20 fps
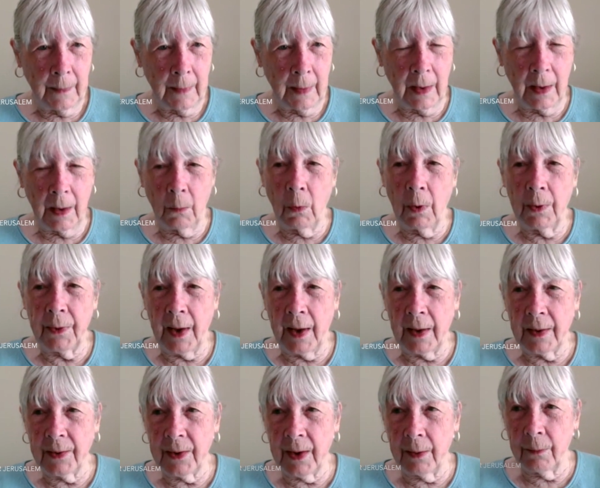And I want
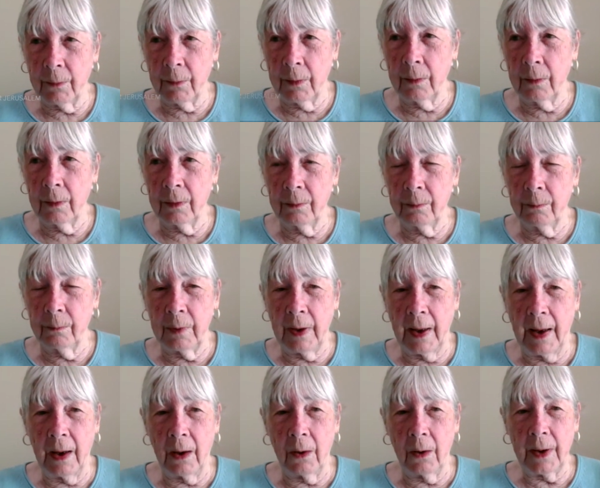that said
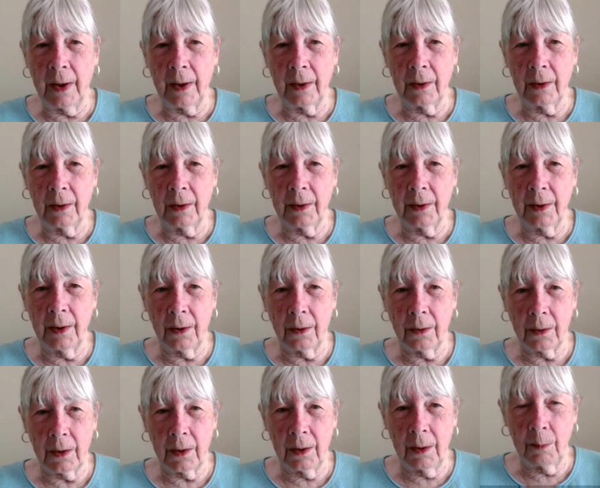loud and
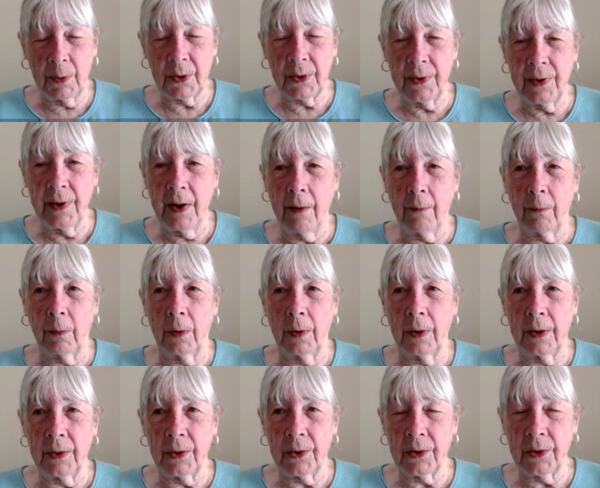clear. Columbus never
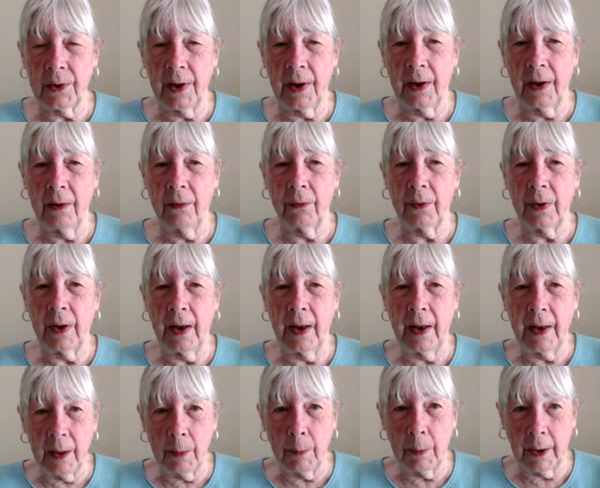enslaved
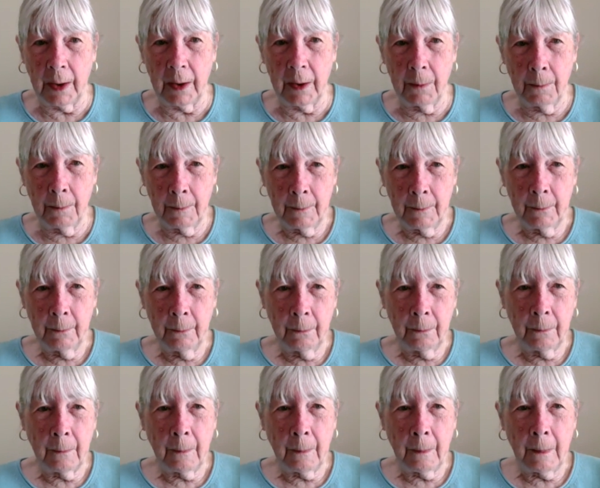anybody.
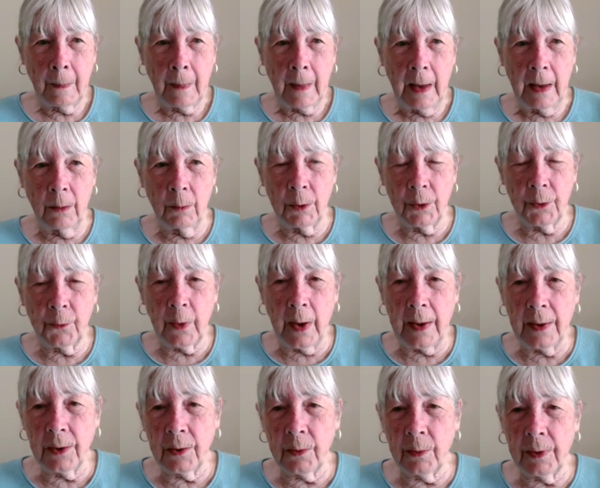He was
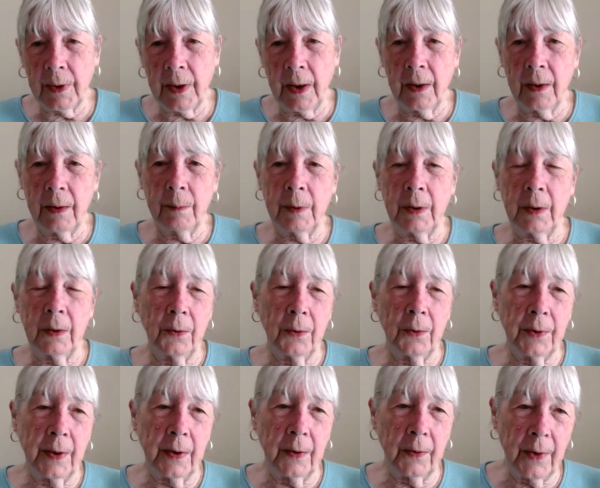friends with them. He
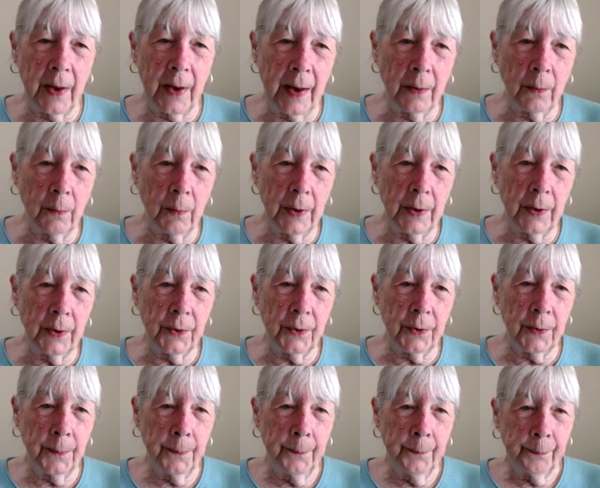learned their
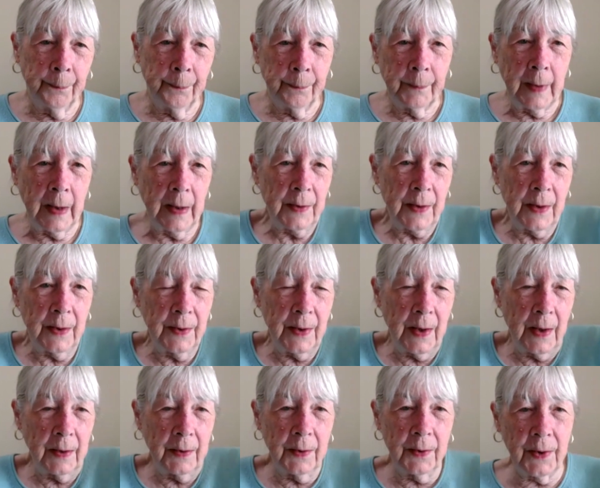language. As I
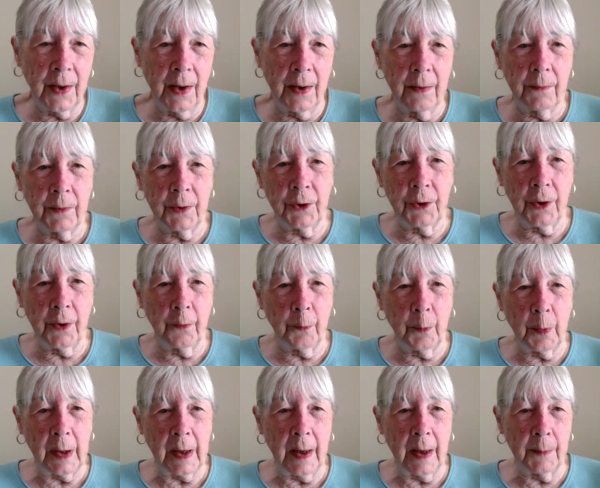said, the son of a chief
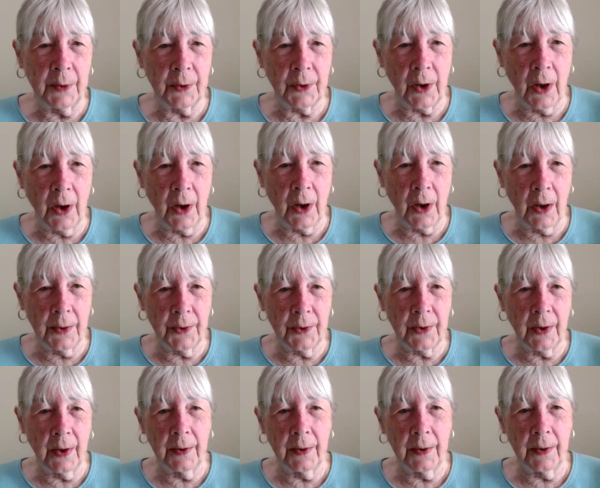became his
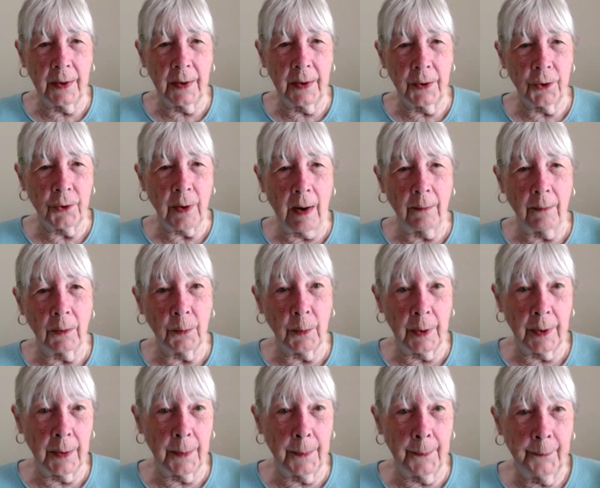godson and traveled with
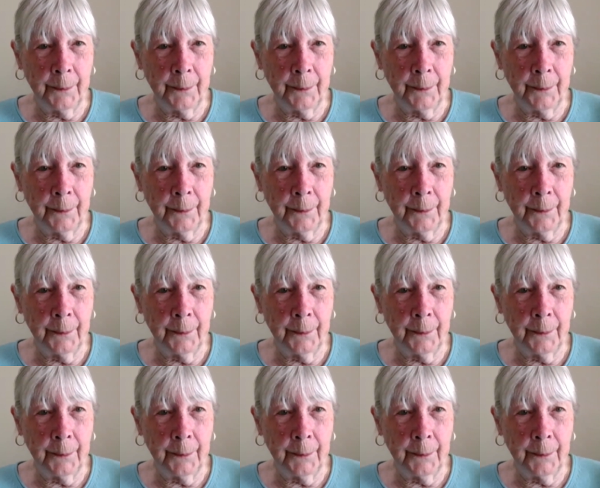him.